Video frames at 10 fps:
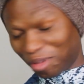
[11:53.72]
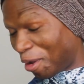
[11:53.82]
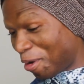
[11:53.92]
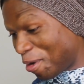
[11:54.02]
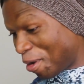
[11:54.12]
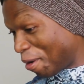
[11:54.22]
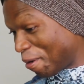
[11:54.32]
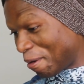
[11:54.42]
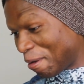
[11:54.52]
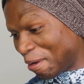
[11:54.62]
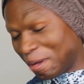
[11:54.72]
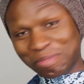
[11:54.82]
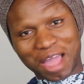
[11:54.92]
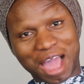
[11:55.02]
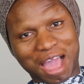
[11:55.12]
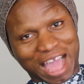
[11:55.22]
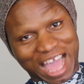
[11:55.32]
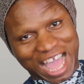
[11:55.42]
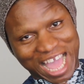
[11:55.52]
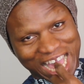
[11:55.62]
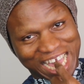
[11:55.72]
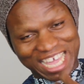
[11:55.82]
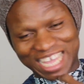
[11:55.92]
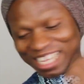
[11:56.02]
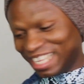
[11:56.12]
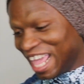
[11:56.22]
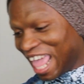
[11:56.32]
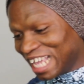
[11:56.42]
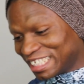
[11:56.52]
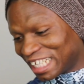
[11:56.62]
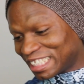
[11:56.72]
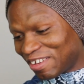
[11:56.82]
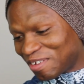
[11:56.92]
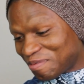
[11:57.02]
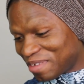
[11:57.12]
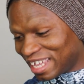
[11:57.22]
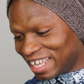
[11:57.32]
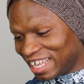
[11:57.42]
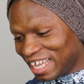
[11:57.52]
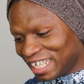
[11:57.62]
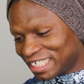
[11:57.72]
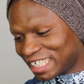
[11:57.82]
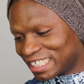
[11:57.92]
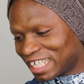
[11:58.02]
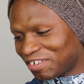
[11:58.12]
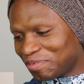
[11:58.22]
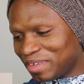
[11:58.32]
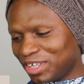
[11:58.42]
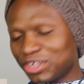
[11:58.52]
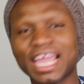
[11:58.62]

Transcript: Oh, oh, oh, oh, She's giving me, she's giving me,